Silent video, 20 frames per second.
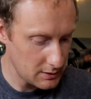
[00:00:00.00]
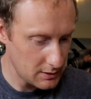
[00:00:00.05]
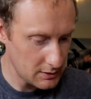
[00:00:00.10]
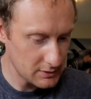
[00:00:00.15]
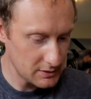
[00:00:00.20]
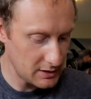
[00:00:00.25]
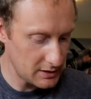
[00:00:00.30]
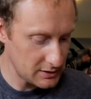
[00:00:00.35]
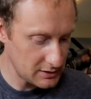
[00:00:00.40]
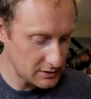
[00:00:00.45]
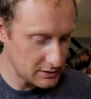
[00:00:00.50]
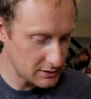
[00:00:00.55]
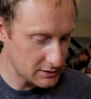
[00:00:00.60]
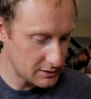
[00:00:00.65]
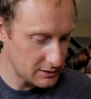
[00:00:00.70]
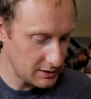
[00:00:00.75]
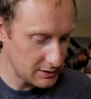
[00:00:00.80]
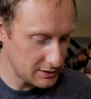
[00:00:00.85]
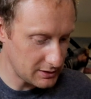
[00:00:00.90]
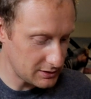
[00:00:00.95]
See, this is,
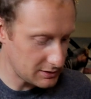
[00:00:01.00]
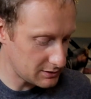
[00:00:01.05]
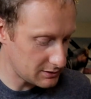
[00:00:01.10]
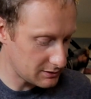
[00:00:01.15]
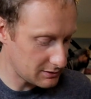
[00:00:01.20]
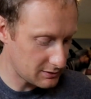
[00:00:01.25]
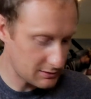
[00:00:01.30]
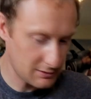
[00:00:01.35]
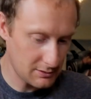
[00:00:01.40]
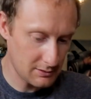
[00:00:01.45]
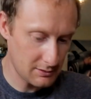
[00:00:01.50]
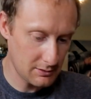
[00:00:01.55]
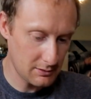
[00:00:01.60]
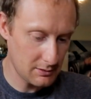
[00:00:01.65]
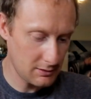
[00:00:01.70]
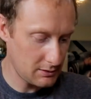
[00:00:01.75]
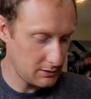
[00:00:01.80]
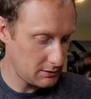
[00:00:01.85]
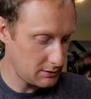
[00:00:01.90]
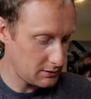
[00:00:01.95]
it just,
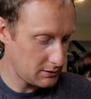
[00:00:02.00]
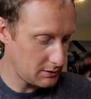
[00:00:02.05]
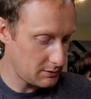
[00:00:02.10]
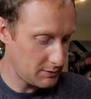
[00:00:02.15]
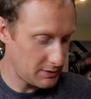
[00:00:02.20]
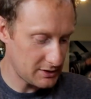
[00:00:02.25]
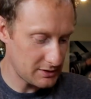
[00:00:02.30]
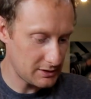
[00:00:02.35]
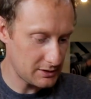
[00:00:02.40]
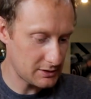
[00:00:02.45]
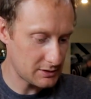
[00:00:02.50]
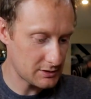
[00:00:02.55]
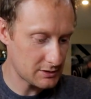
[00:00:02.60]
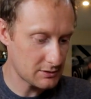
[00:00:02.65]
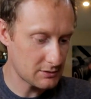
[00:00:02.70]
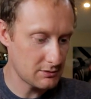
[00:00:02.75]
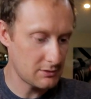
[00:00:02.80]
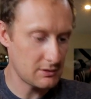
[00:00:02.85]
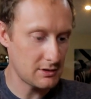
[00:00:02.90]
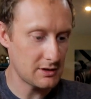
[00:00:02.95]
you basically just
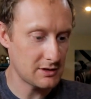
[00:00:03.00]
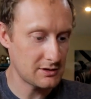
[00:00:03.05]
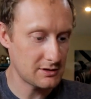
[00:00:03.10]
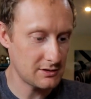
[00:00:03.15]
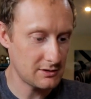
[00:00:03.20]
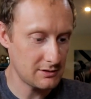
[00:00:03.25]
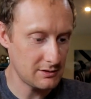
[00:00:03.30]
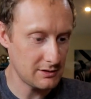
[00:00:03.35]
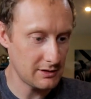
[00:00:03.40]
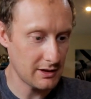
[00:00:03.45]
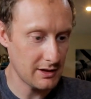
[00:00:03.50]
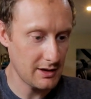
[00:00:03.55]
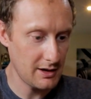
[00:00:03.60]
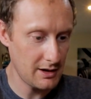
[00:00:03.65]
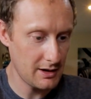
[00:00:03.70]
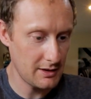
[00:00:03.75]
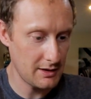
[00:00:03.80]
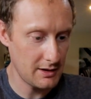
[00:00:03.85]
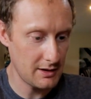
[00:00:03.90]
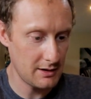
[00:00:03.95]
screw this like
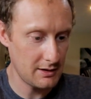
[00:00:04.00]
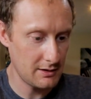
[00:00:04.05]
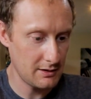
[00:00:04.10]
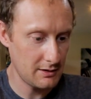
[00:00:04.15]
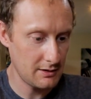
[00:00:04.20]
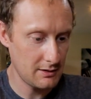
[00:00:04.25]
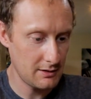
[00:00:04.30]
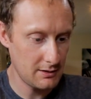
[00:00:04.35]
that, and then